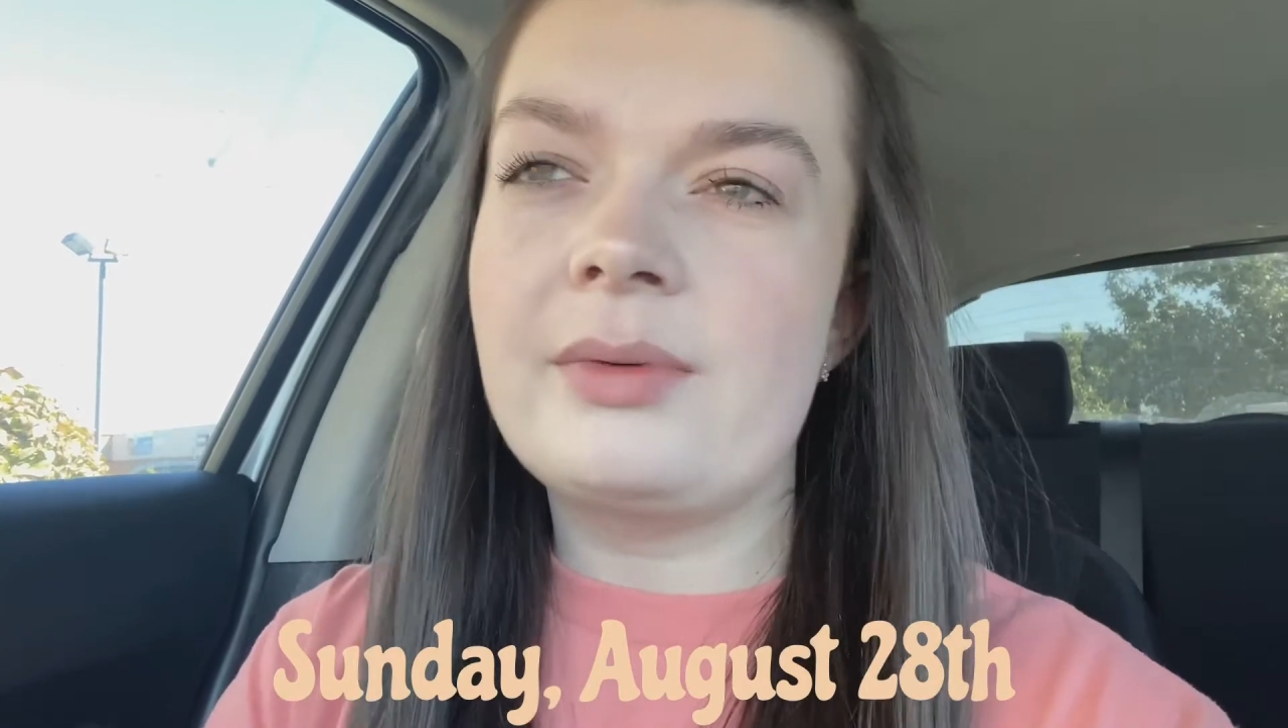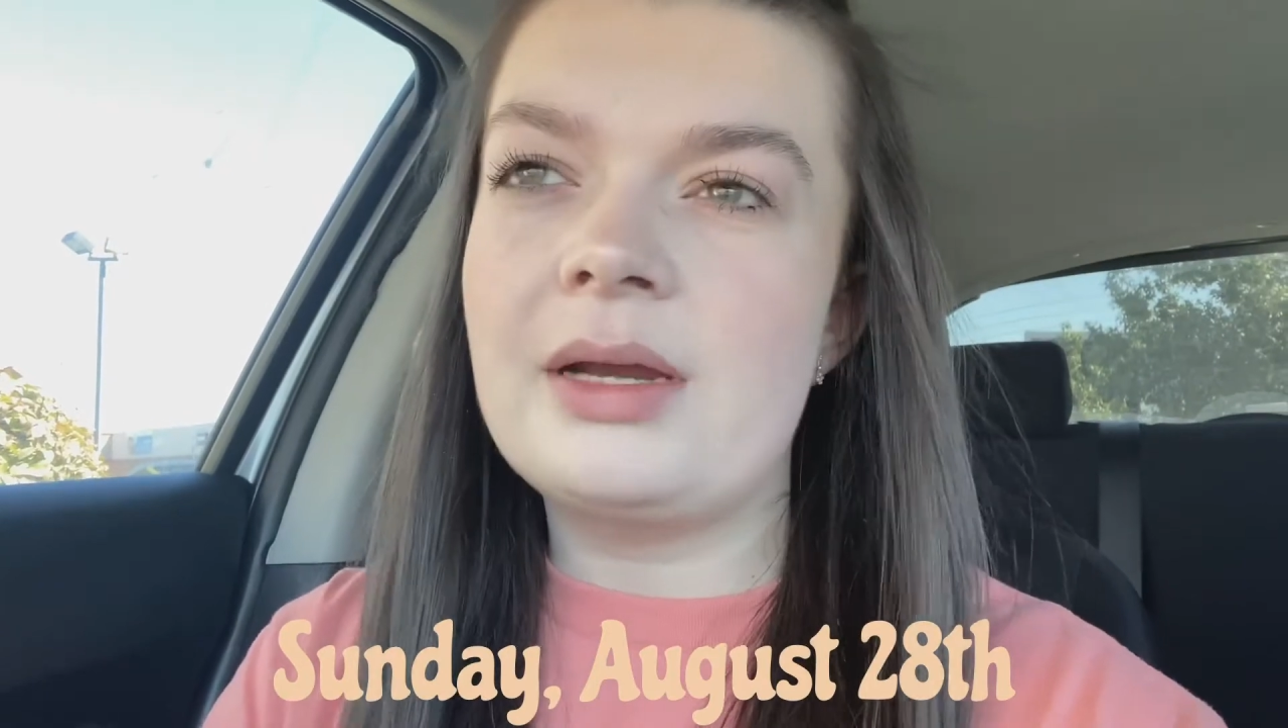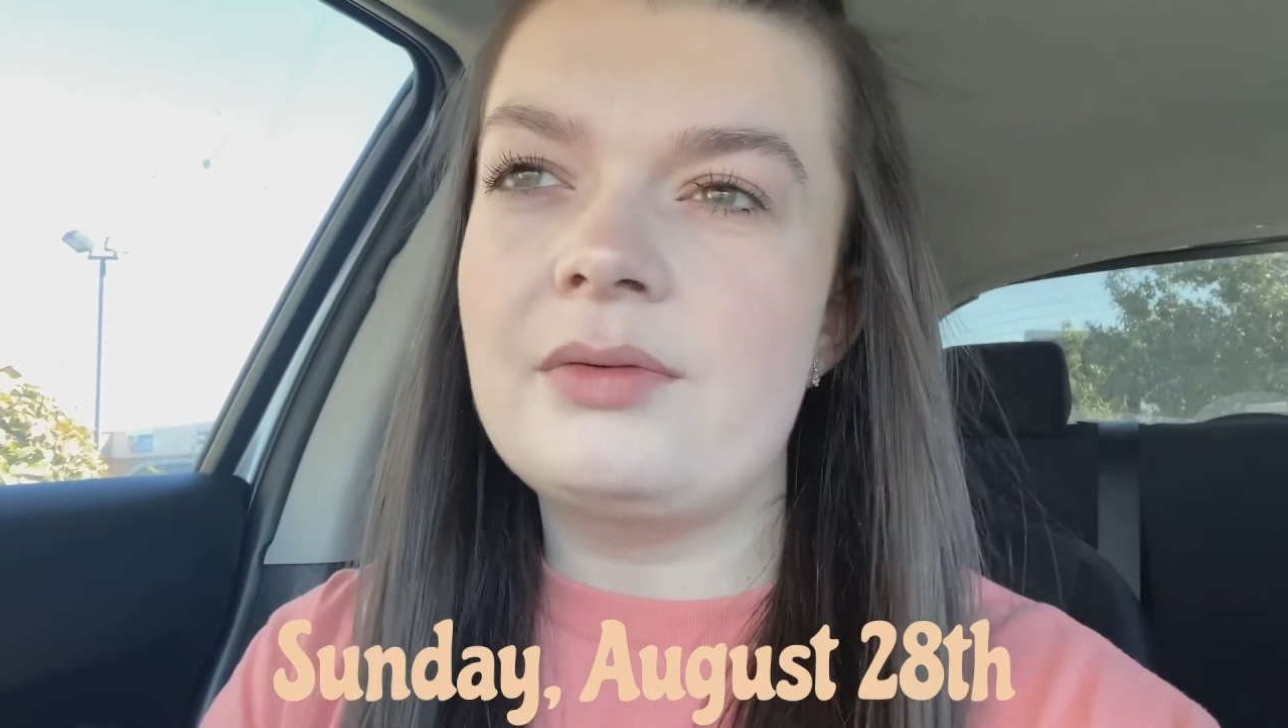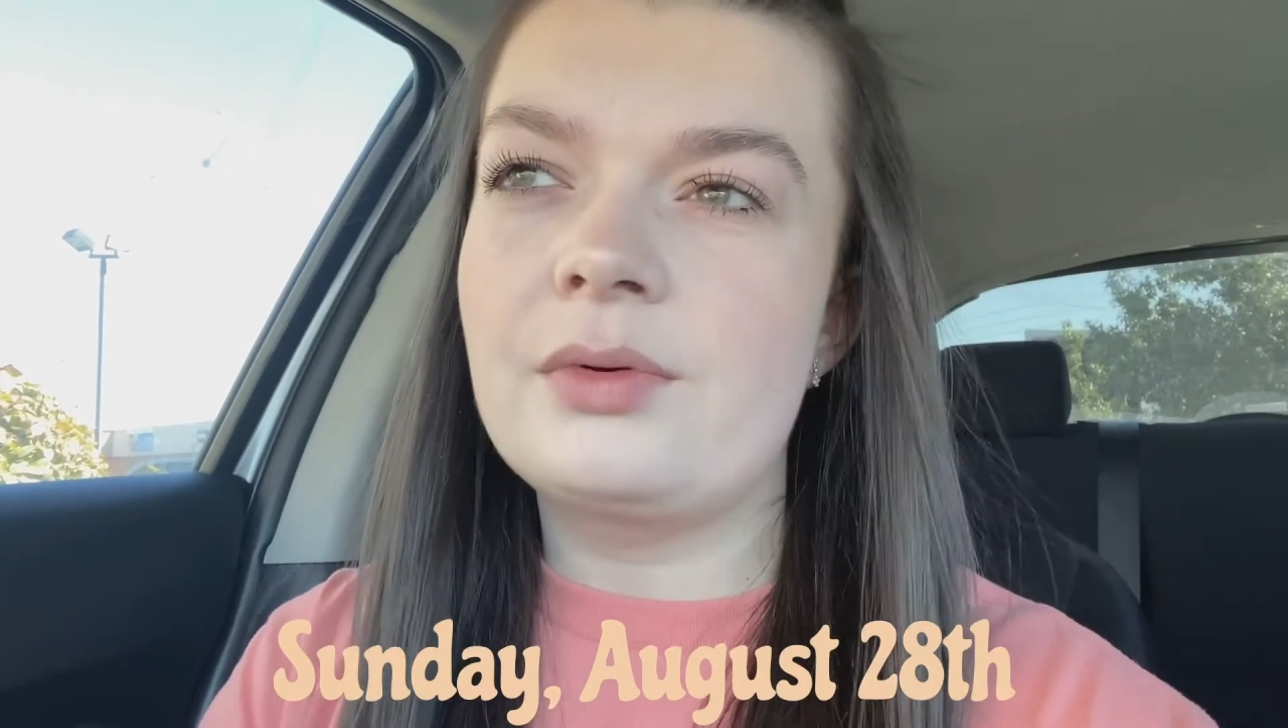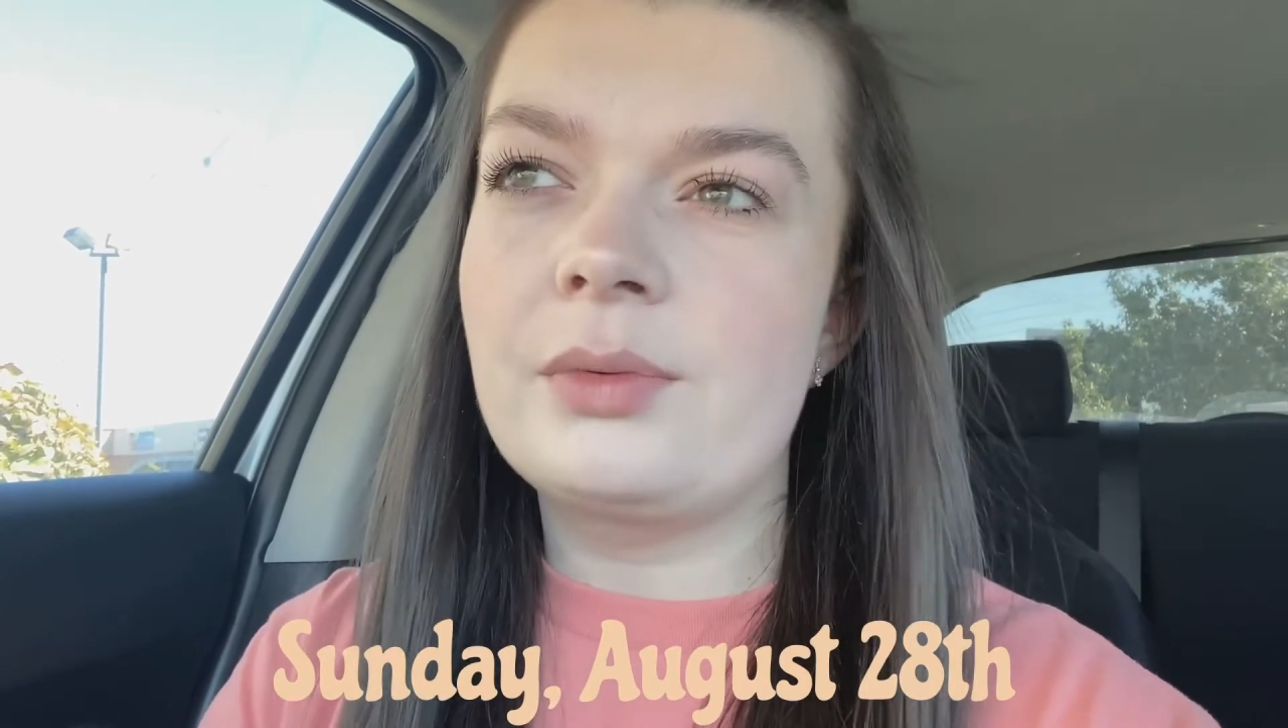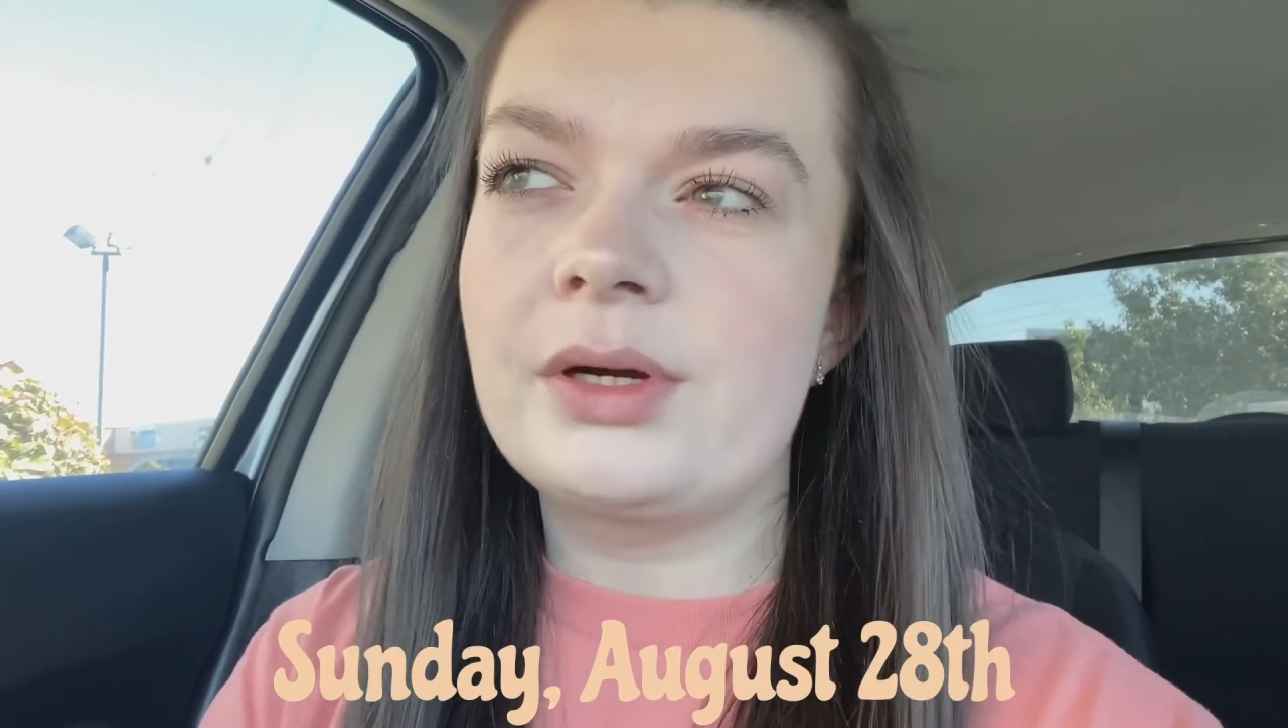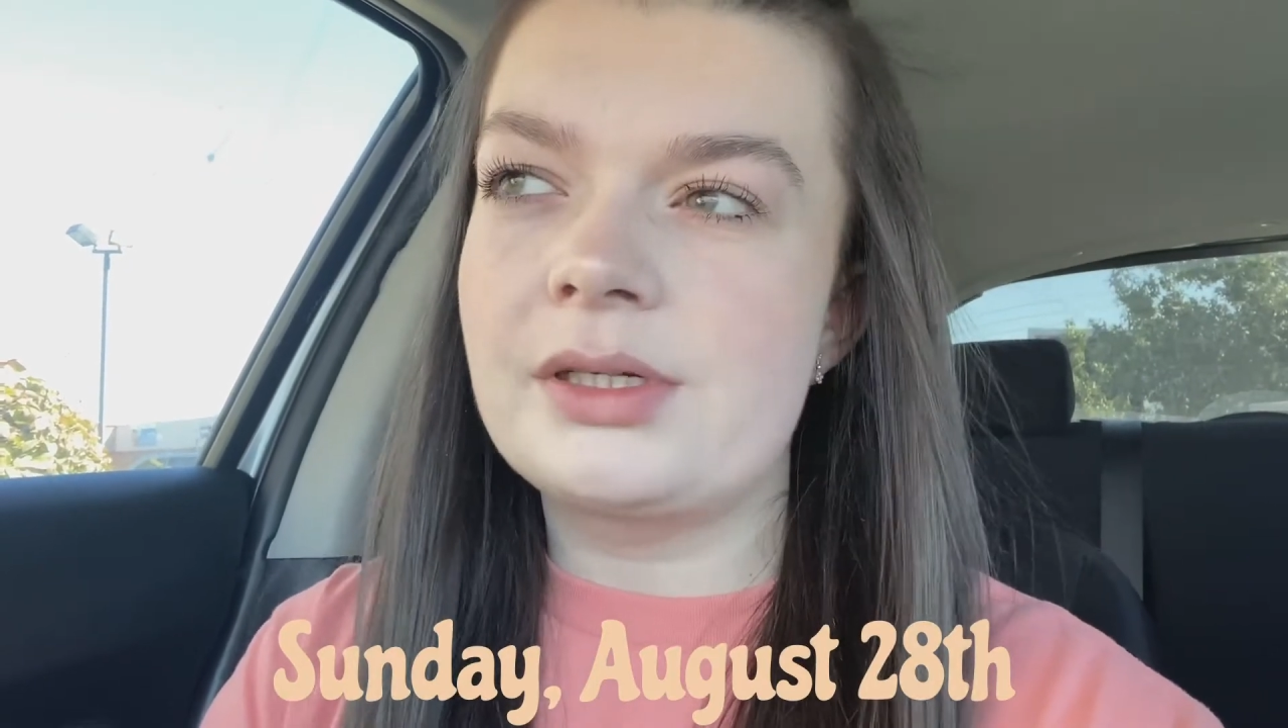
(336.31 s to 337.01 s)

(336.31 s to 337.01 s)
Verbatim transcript: ready for work